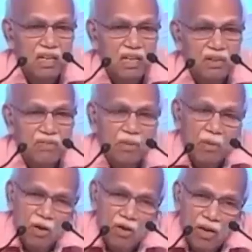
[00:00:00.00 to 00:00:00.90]
from an
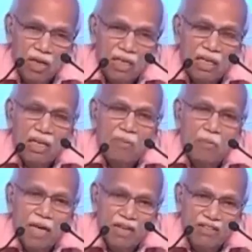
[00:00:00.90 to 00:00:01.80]
ordinary
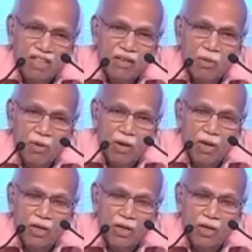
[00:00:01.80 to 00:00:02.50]
paracetamol